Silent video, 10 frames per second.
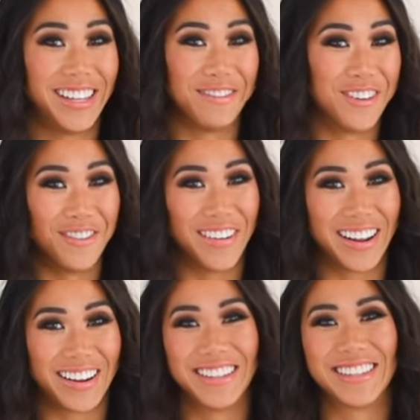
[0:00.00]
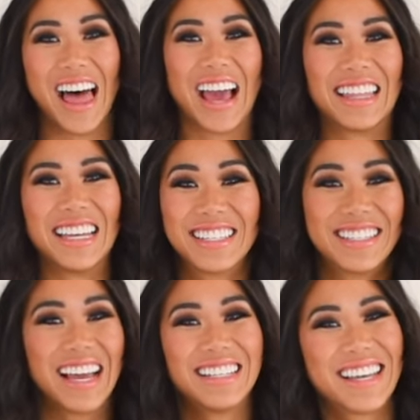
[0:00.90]
see more videos like this.
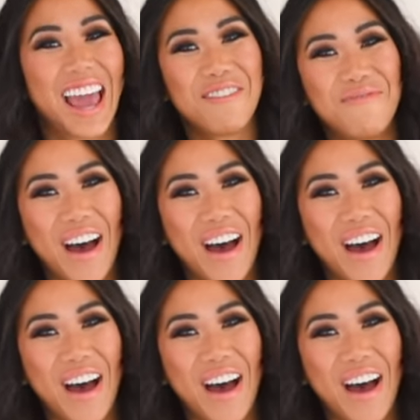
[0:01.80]
Thanks again,